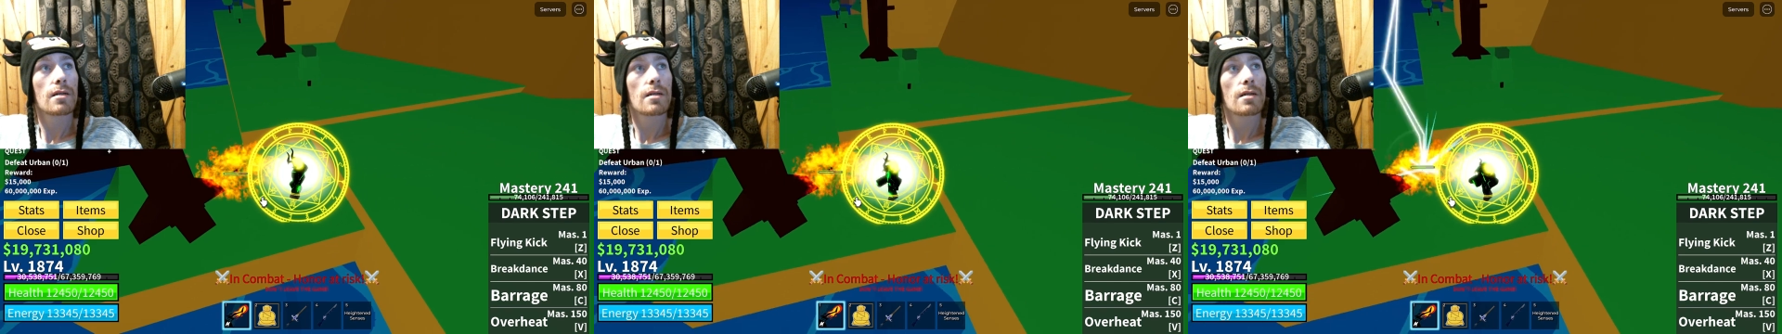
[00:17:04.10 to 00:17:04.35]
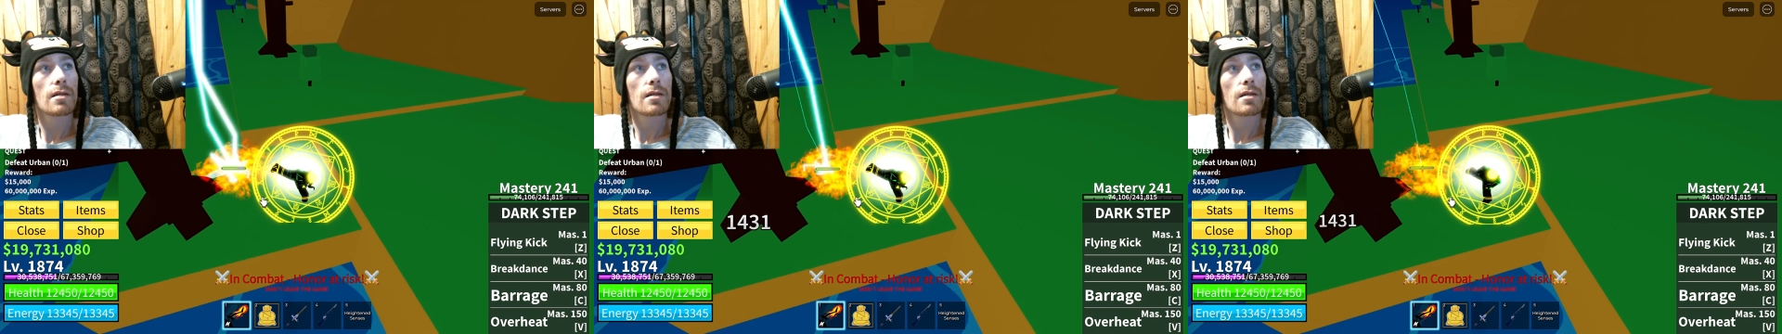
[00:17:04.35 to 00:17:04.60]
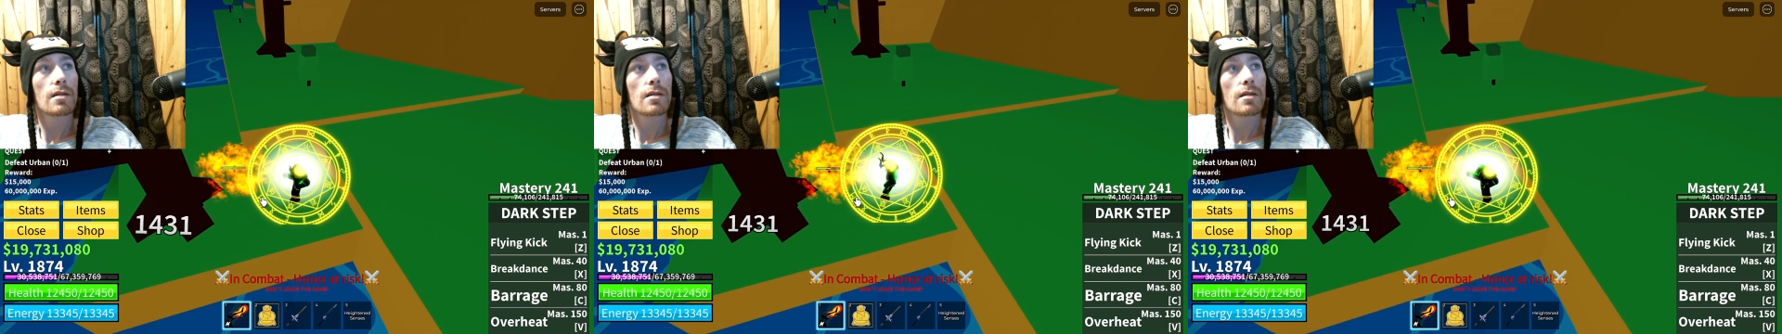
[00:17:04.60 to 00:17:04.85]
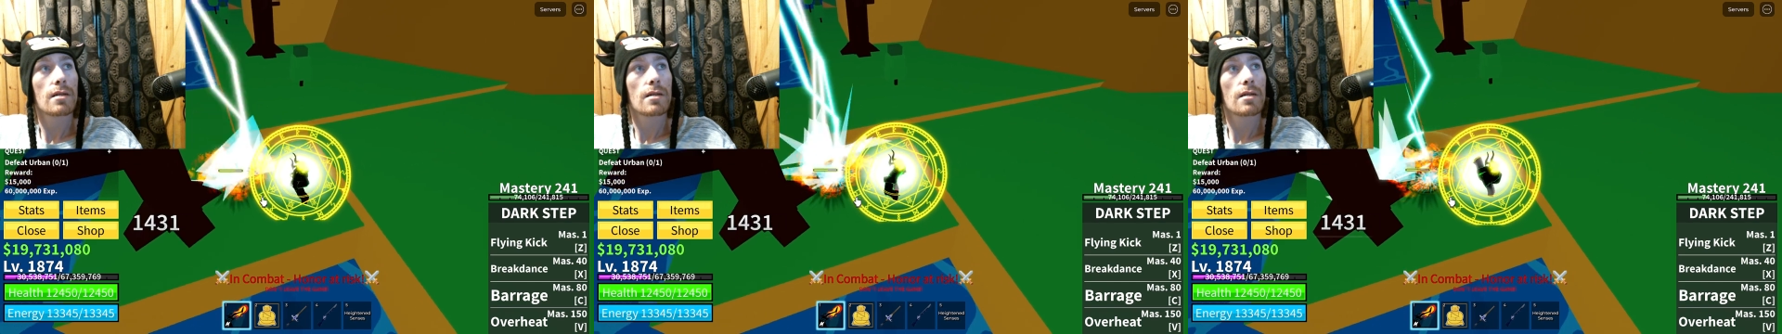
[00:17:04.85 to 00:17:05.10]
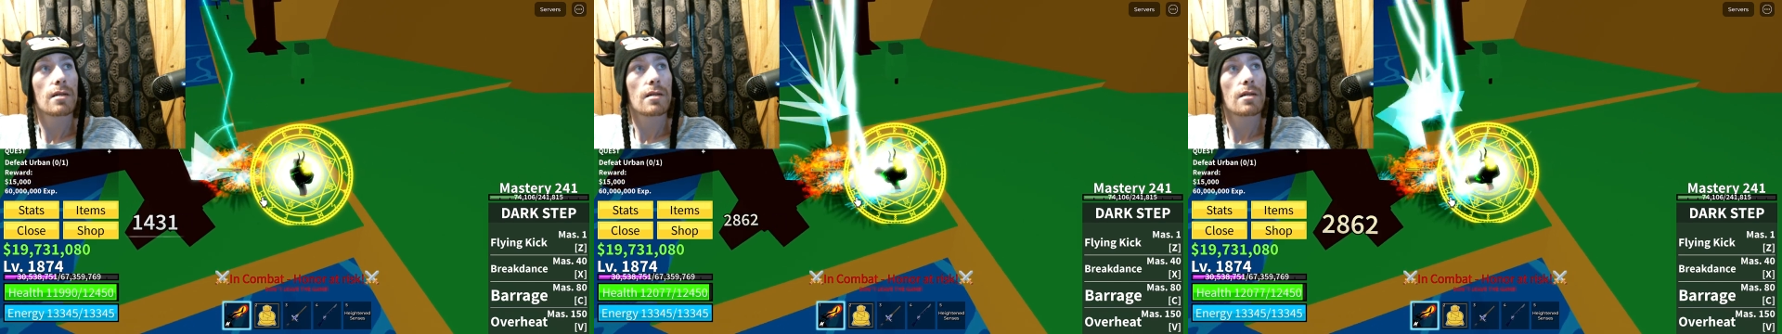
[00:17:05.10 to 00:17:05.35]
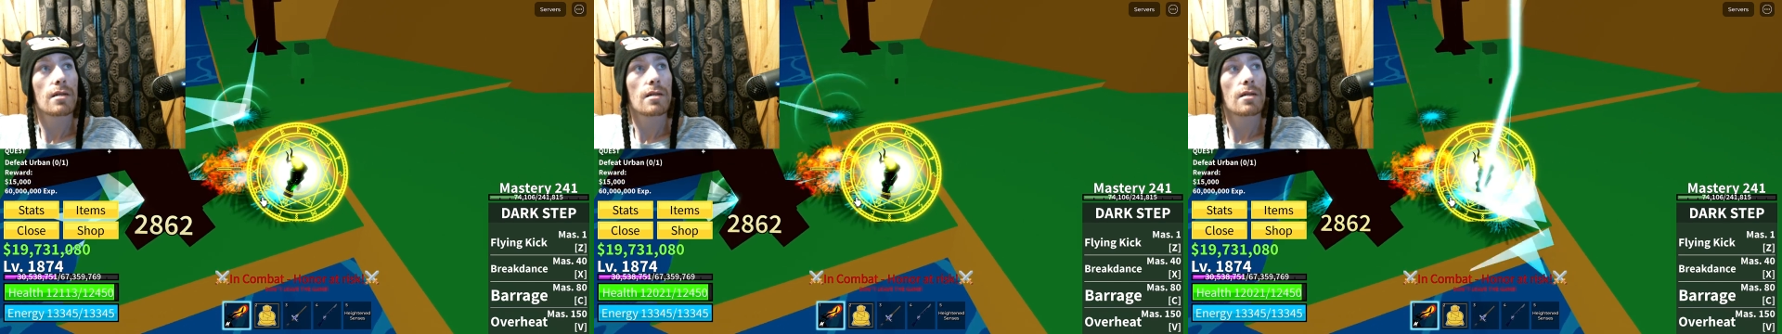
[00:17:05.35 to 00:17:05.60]

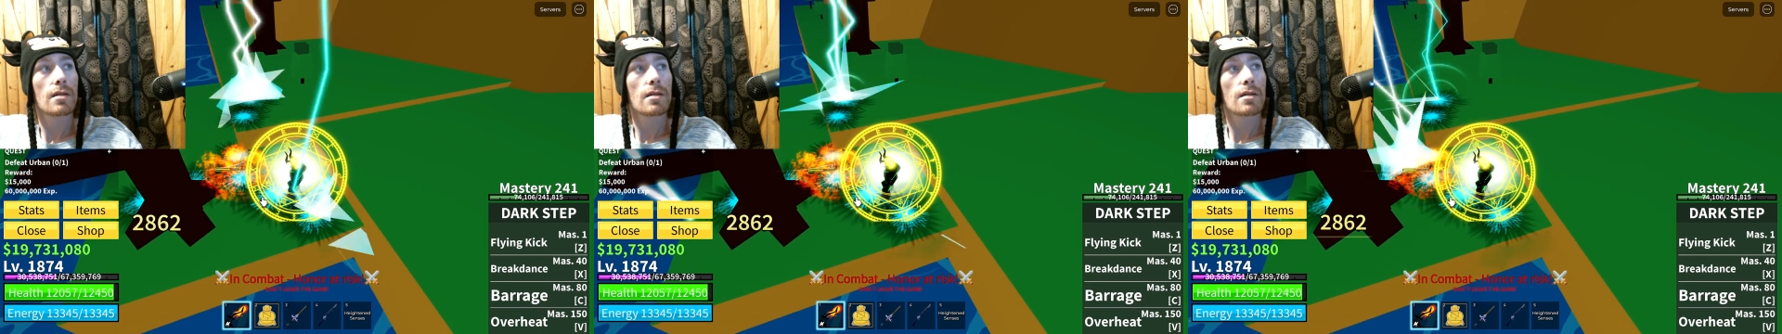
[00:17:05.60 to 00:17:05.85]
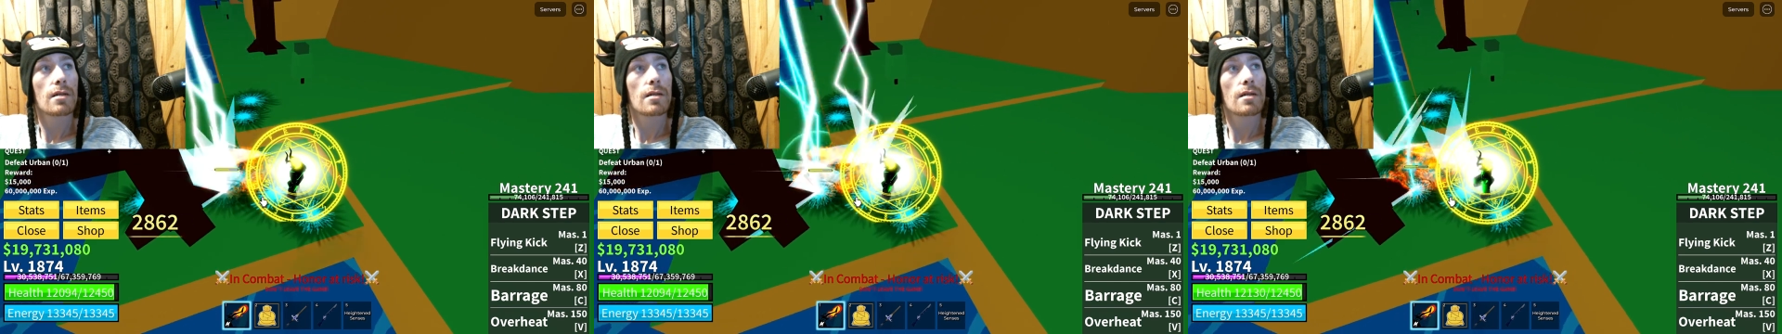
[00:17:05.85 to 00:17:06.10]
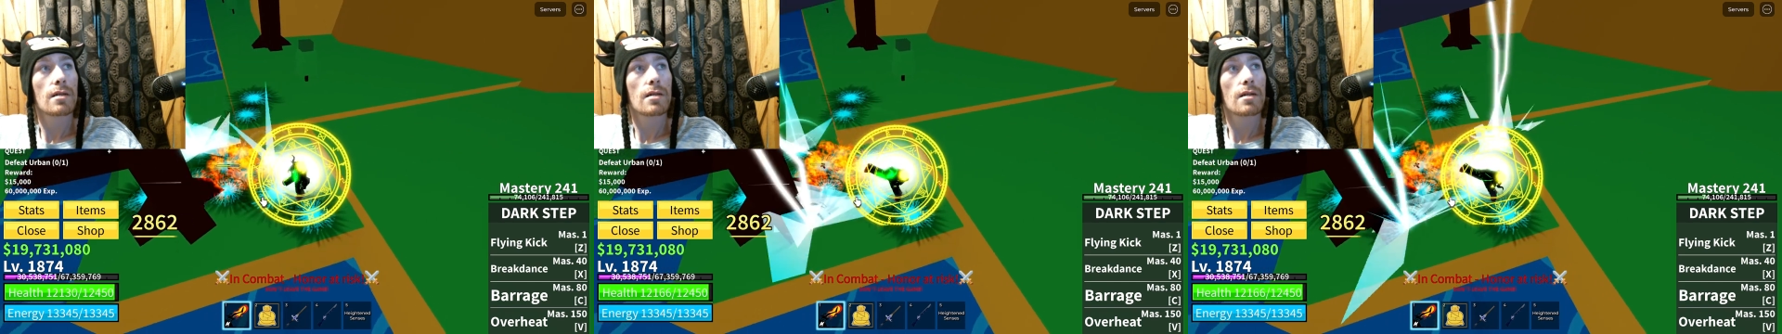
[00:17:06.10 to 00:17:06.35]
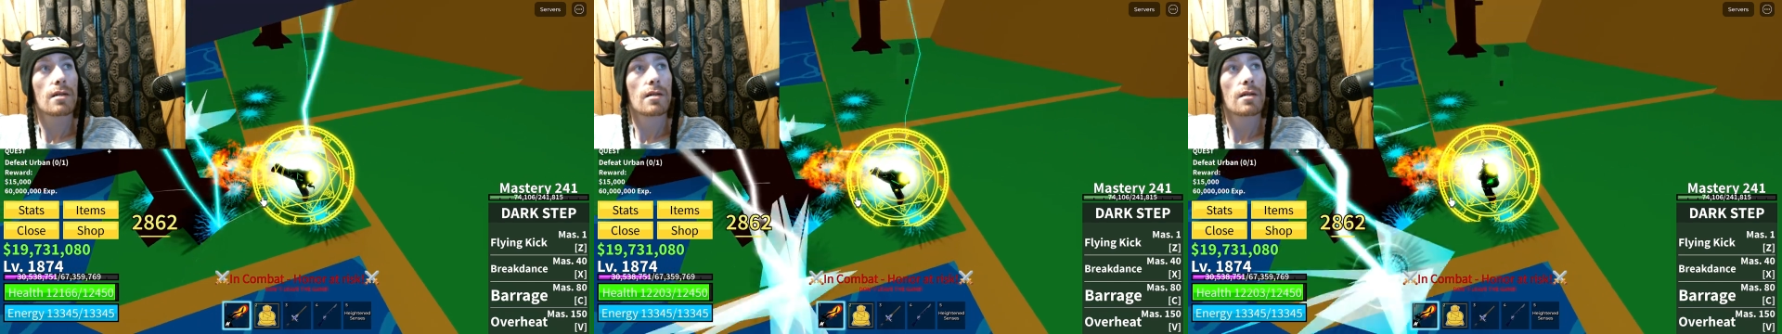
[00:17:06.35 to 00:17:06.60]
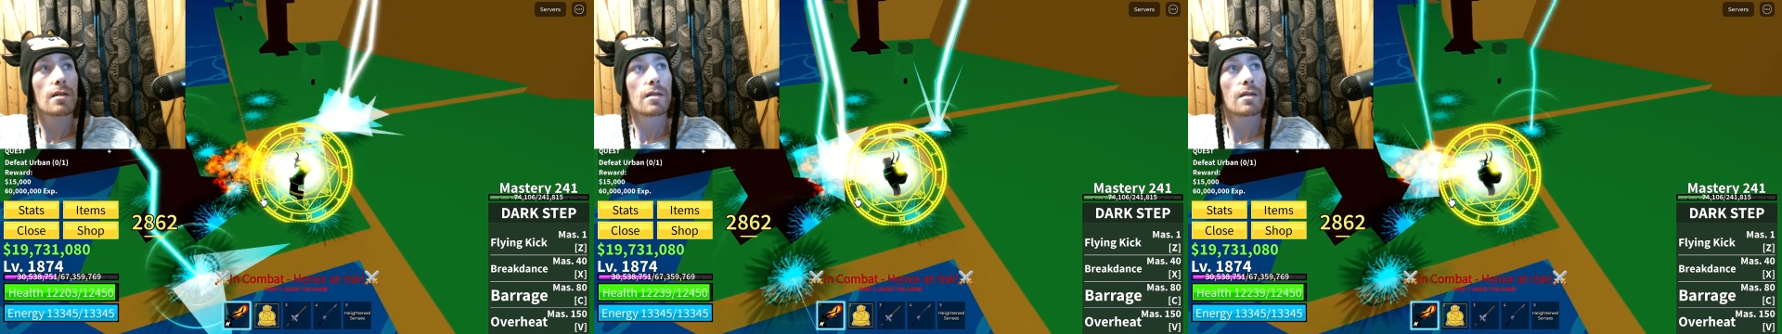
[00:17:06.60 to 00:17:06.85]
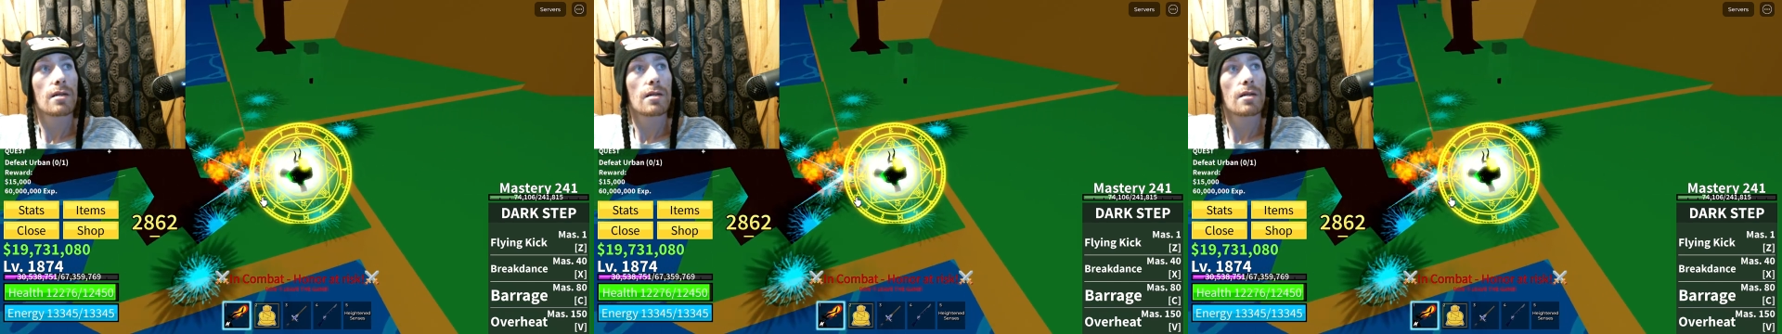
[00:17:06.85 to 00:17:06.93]
No one is speaking in this clip.